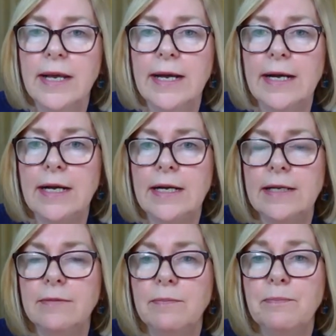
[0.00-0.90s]

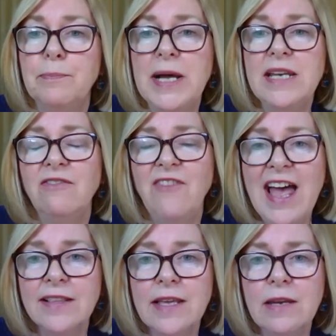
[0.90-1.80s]
Uh, but the
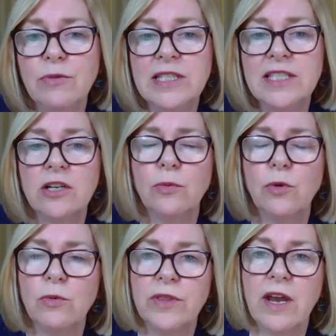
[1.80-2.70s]
fact that he would start to
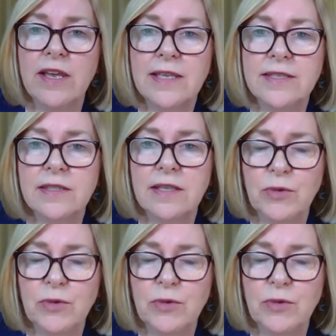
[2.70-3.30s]
work with his